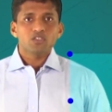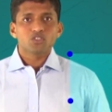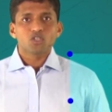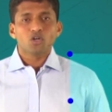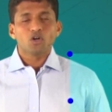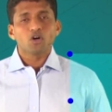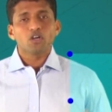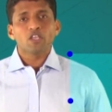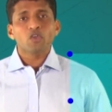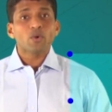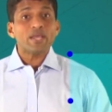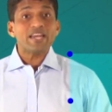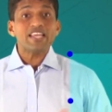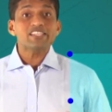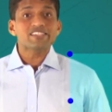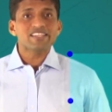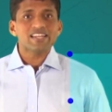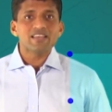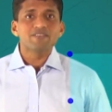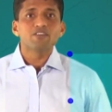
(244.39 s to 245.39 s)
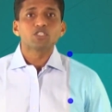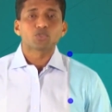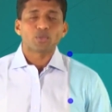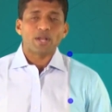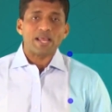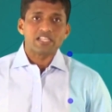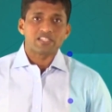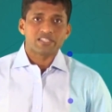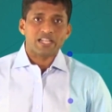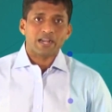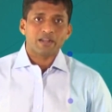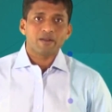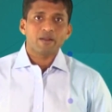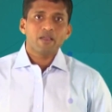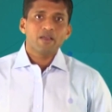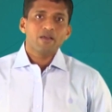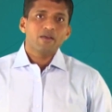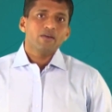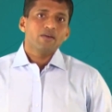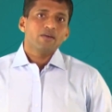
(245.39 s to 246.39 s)
So you can easily visualize that.
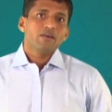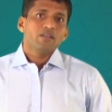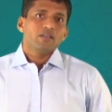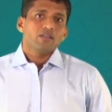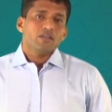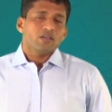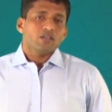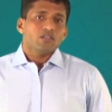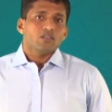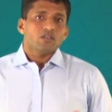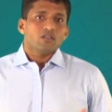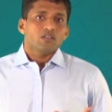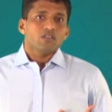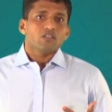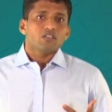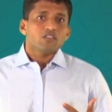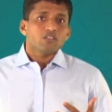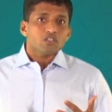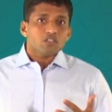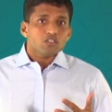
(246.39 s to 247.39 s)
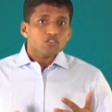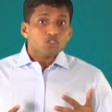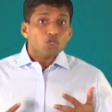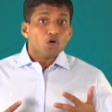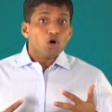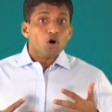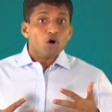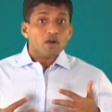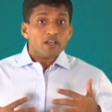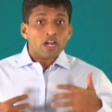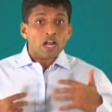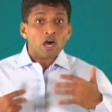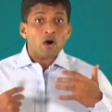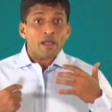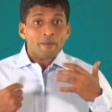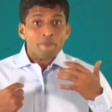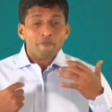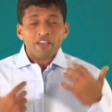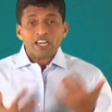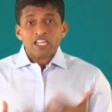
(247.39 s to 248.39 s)
So now
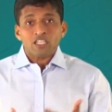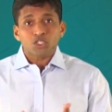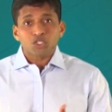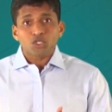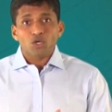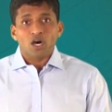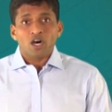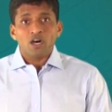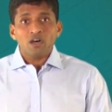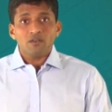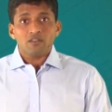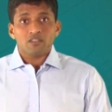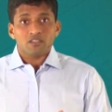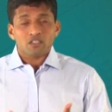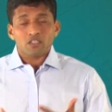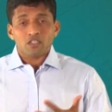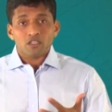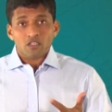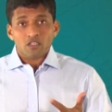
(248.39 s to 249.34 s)
I'm very sure